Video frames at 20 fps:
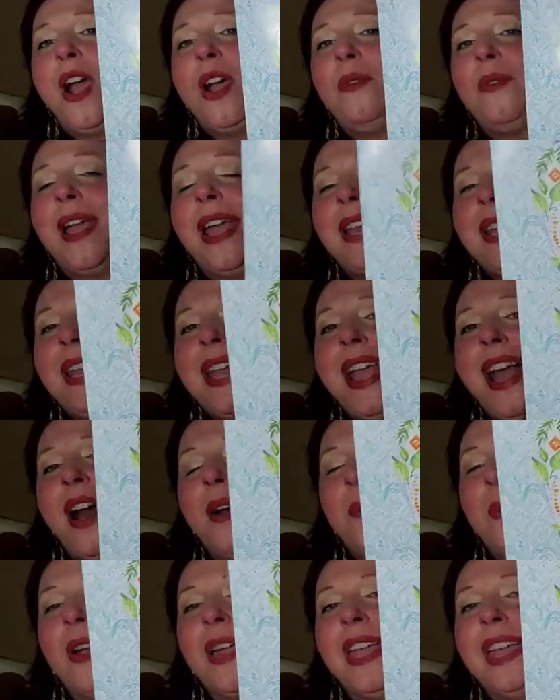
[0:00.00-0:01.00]
are right
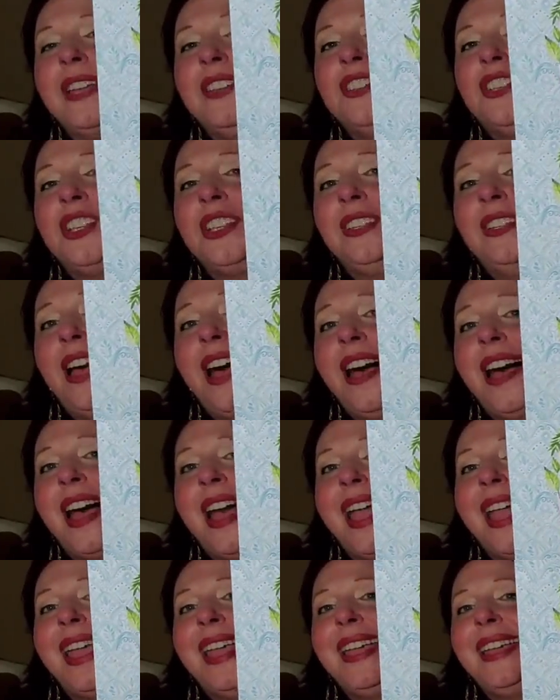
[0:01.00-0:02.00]
now. We're in
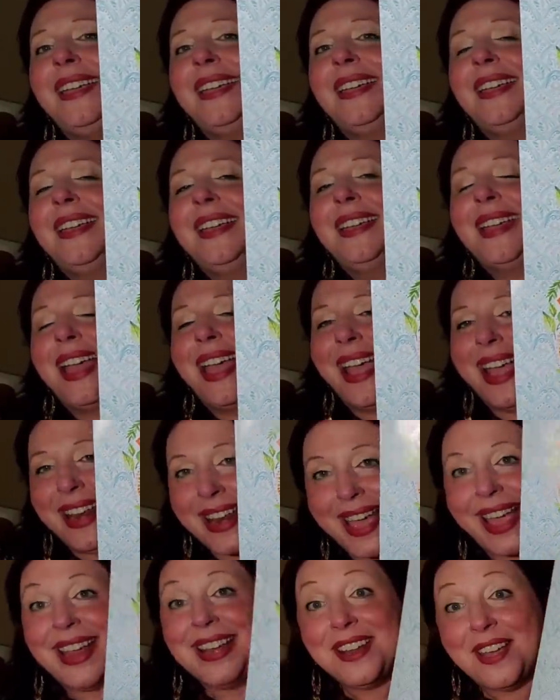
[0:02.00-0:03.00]
July.
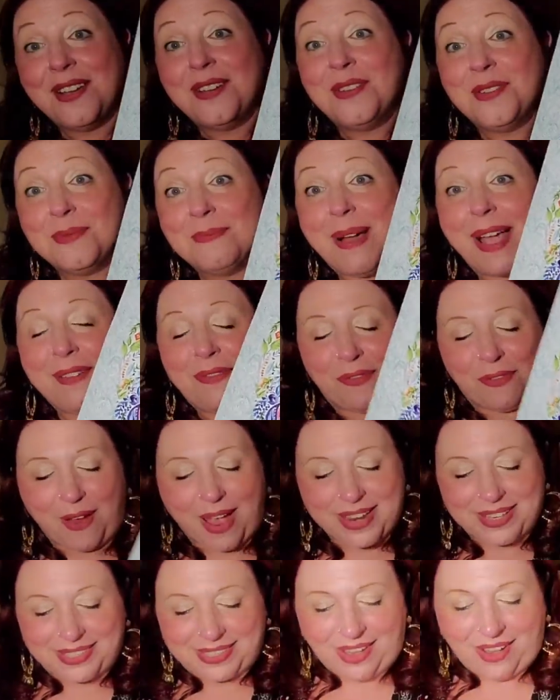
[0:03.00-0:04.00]
And I know who my
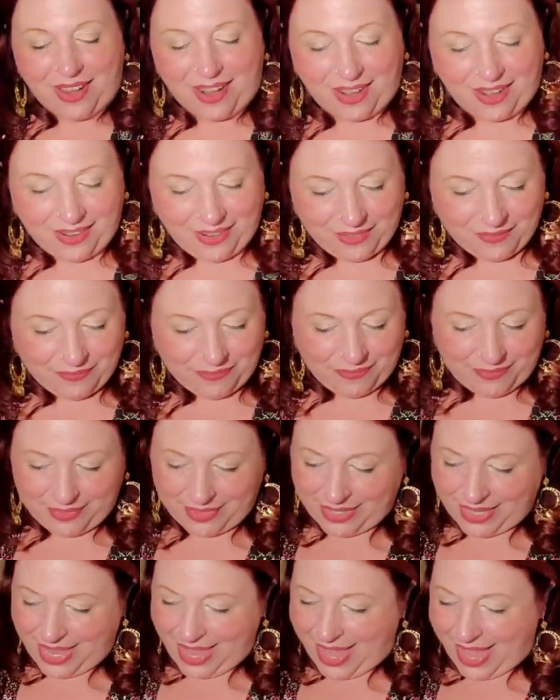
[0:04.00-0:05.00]
friends are
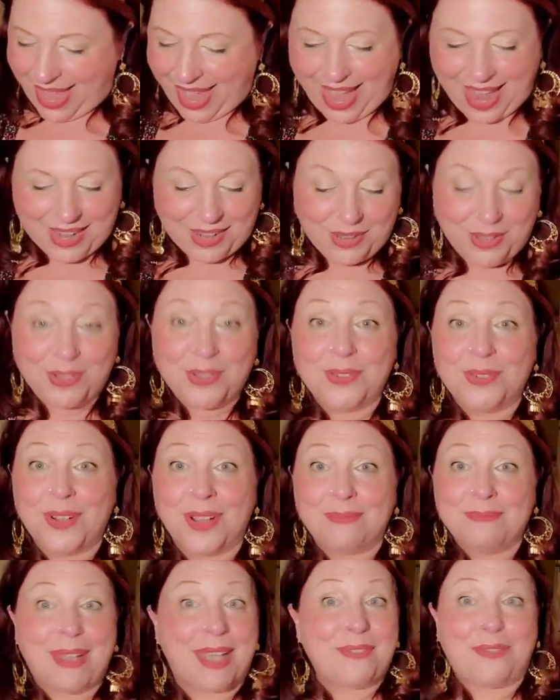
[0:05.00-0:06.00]
and
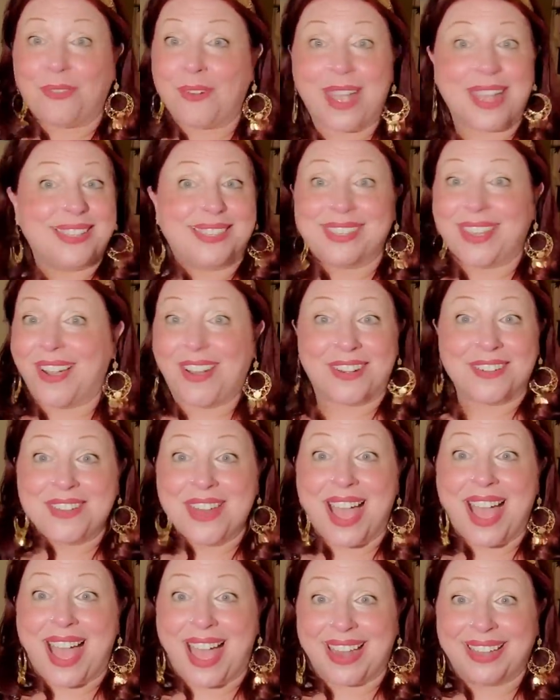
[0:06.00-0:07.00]
who my friends are
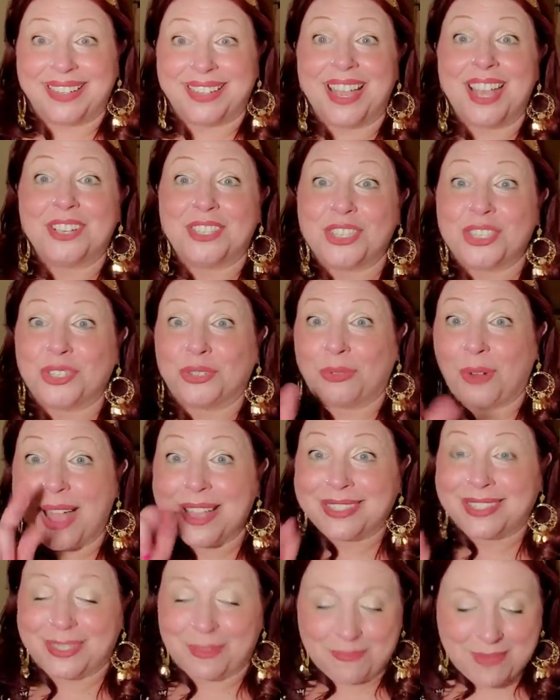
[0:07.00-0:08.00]
not.
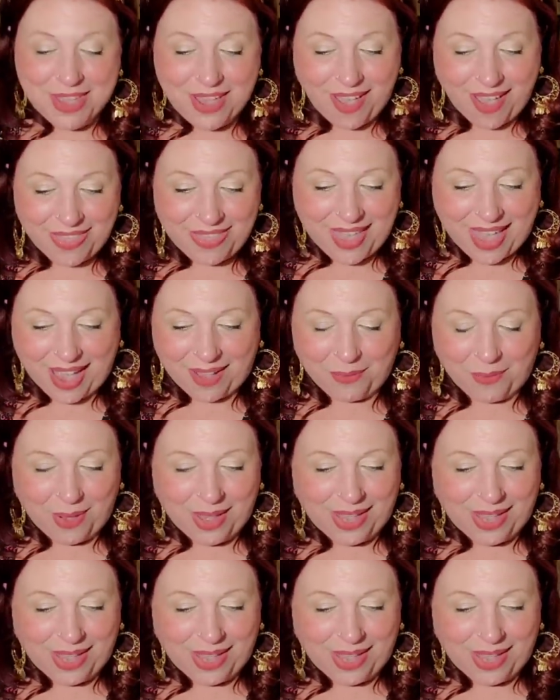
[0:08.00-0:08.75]
Trust me on that